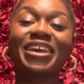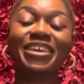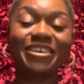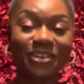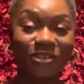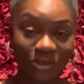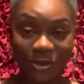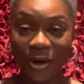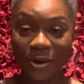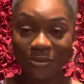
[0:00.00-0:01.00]
Your
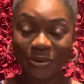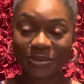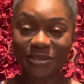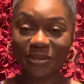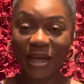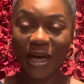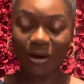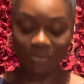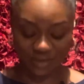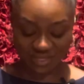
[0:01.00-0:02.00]
growth hormones are going to
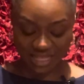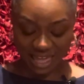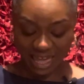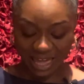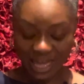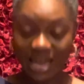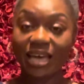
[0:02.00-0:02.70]
help with that.